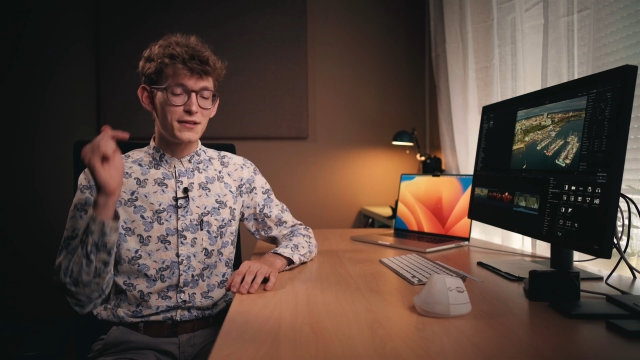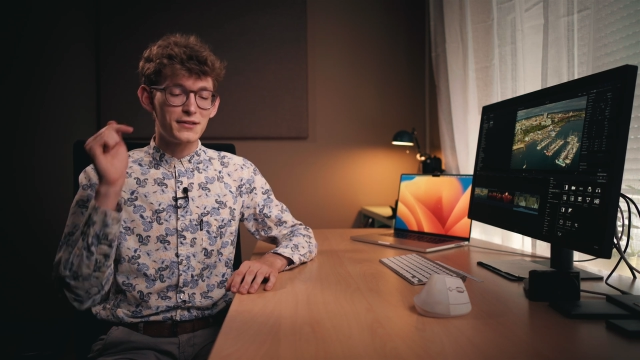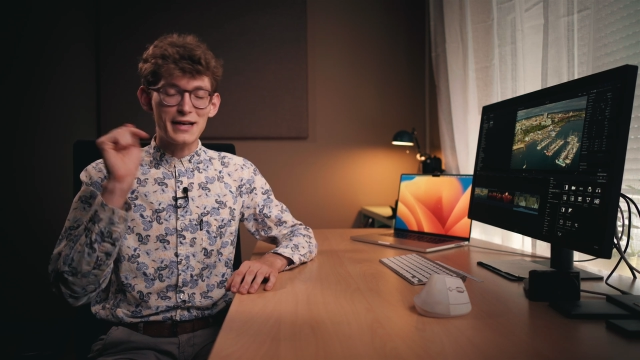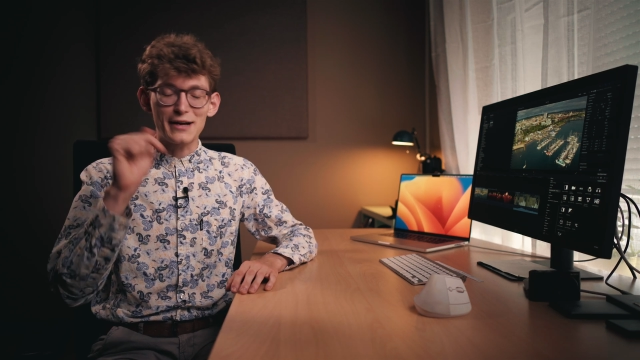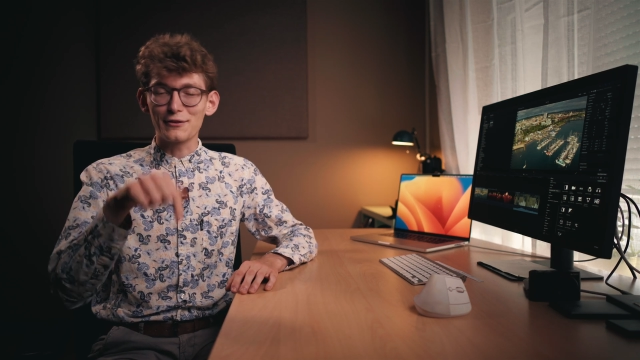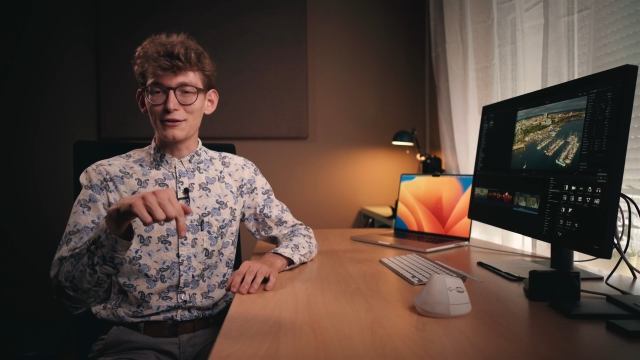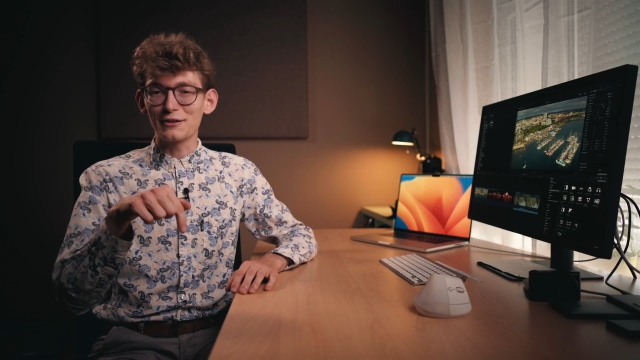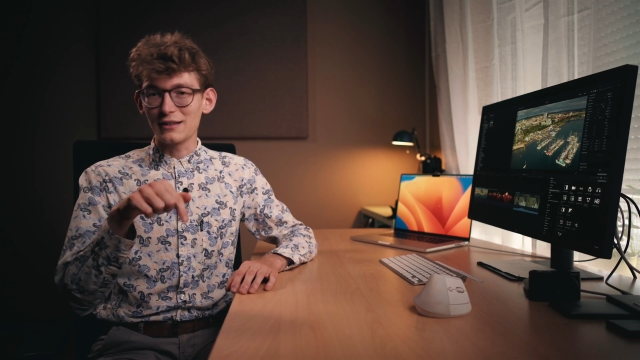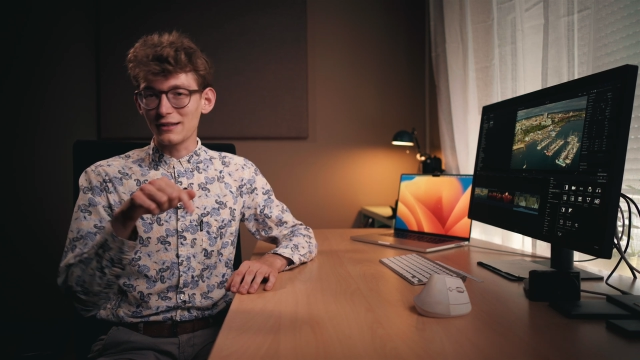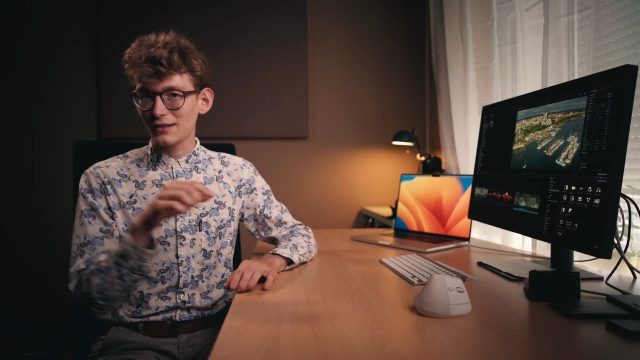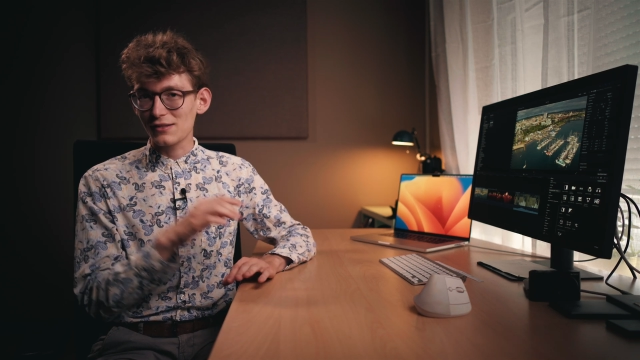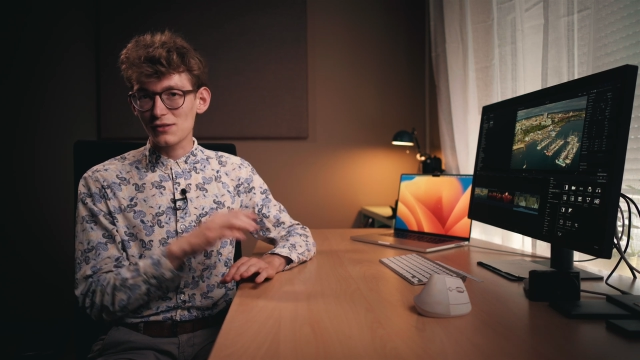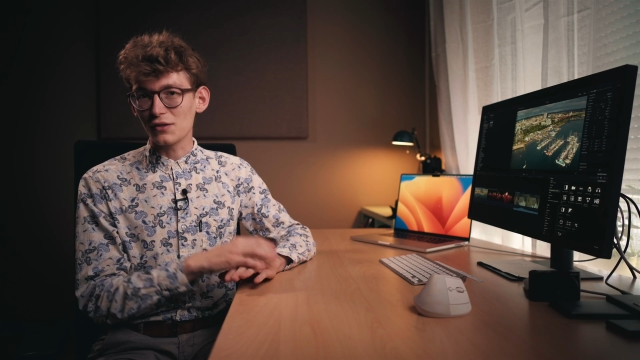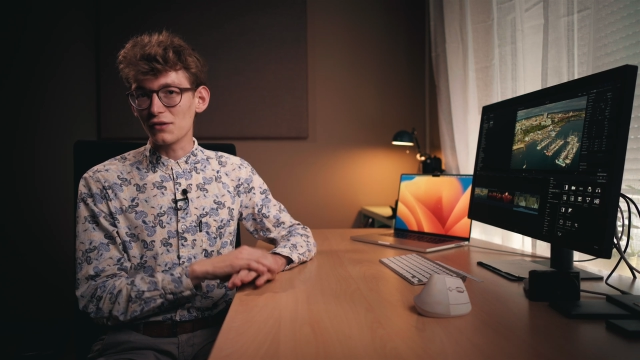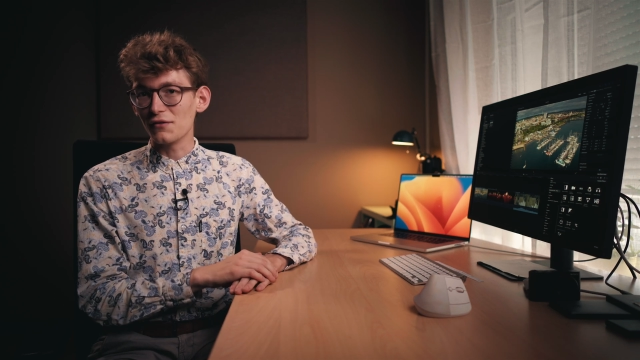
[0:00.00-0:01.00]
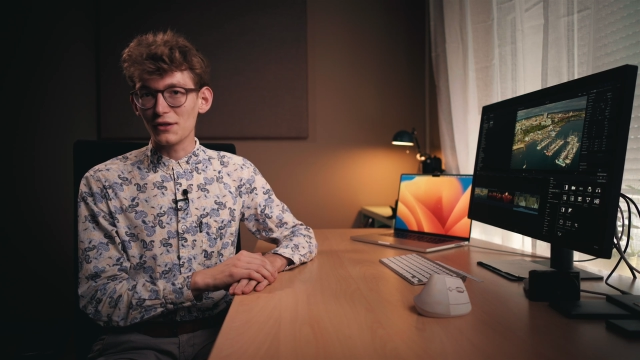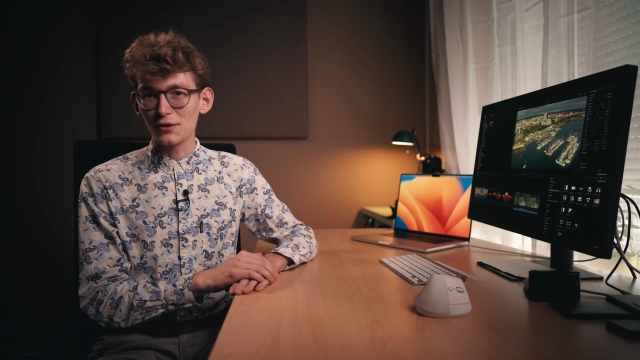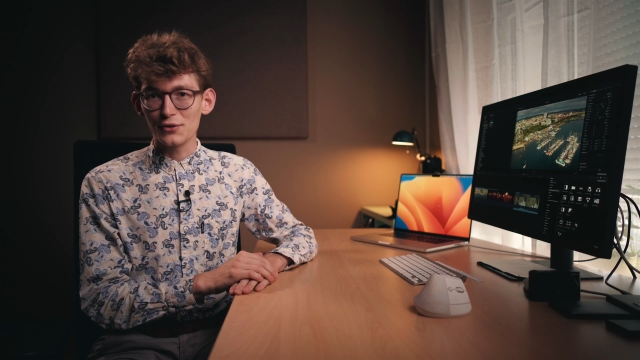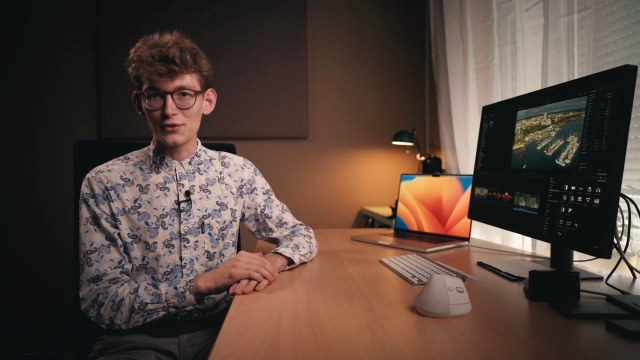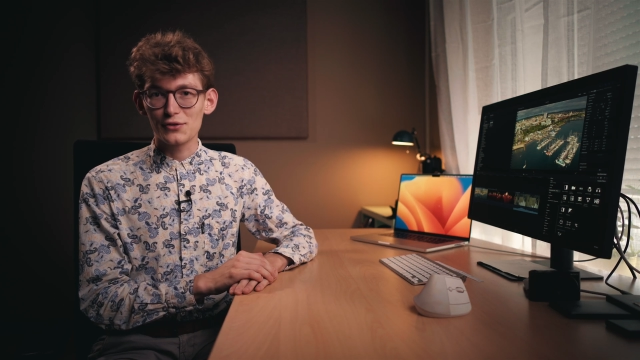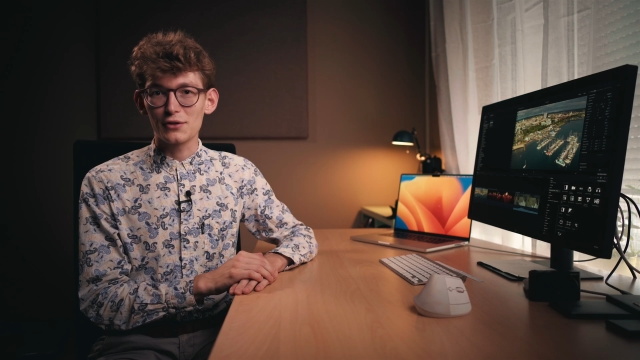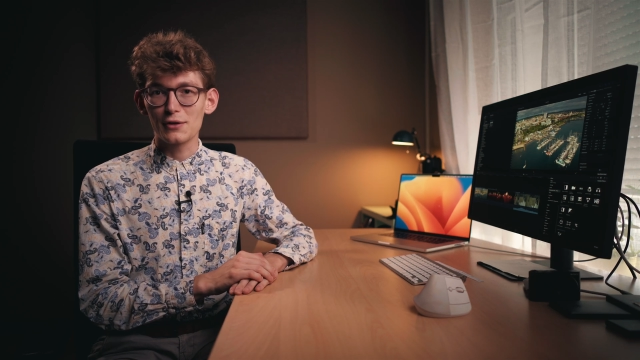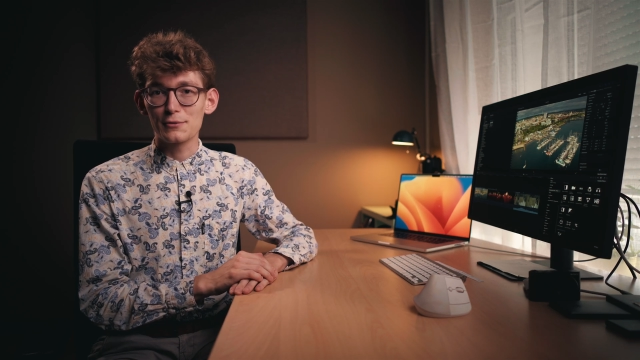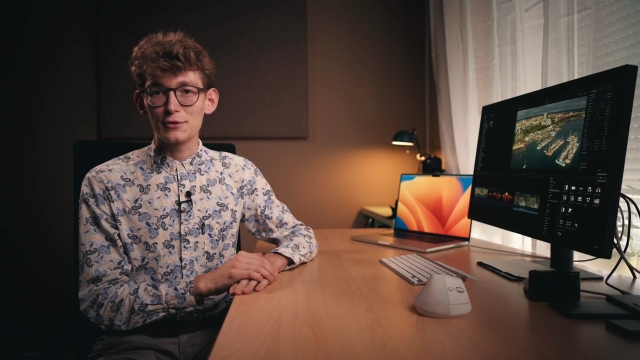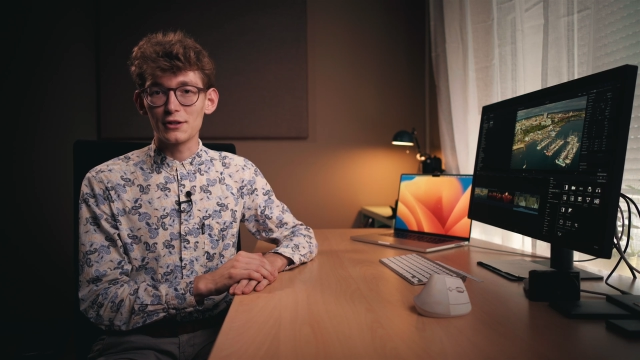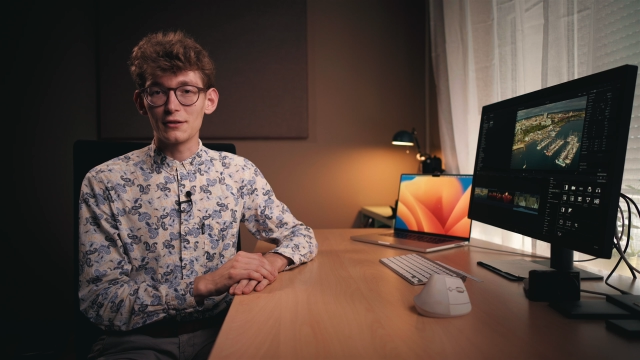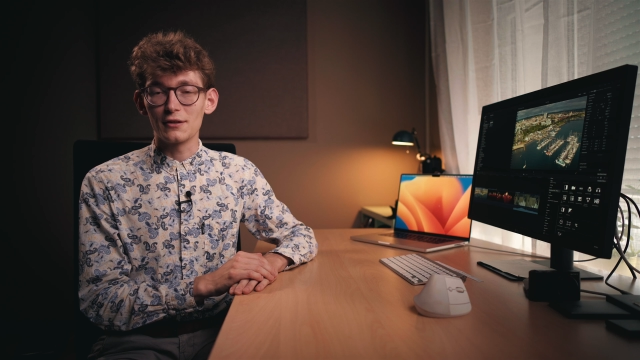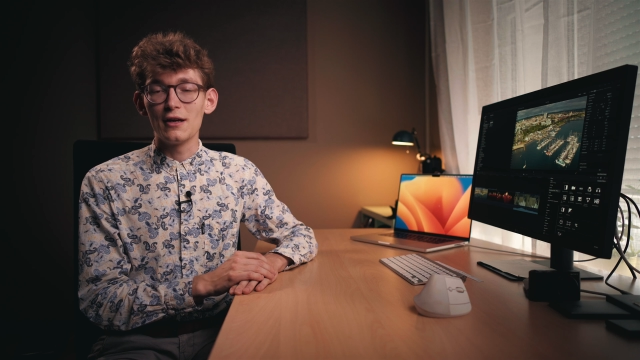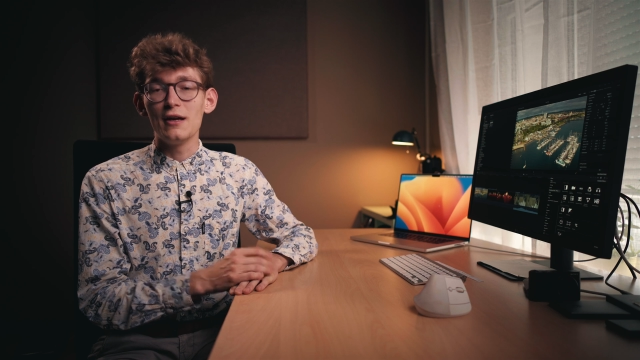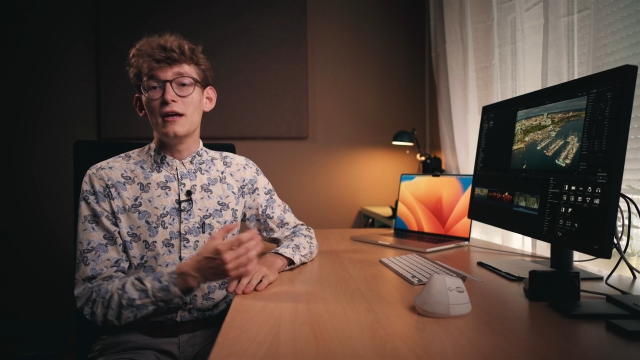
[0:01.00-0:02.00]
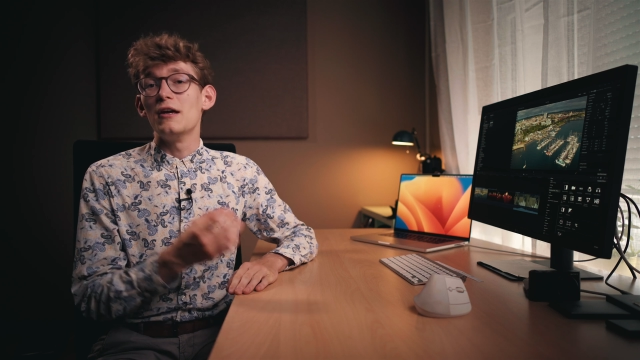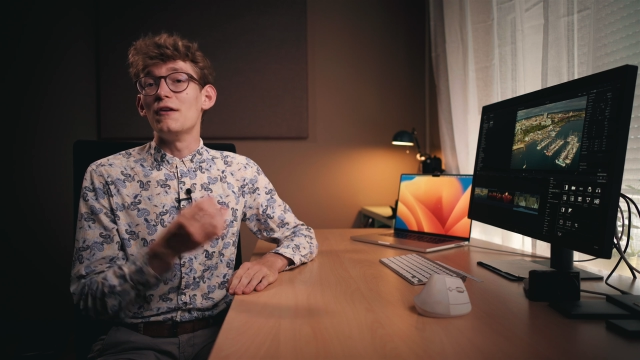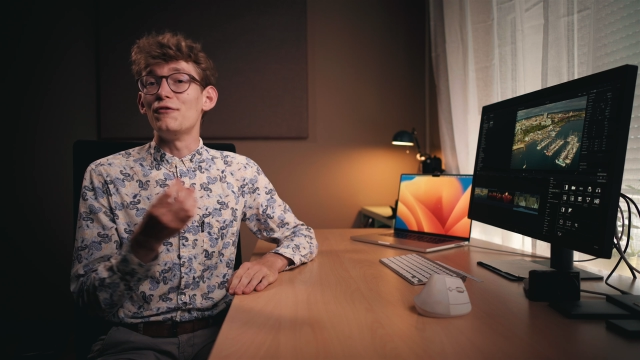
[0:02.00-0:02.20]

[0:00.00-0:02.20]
the download link is in the video description.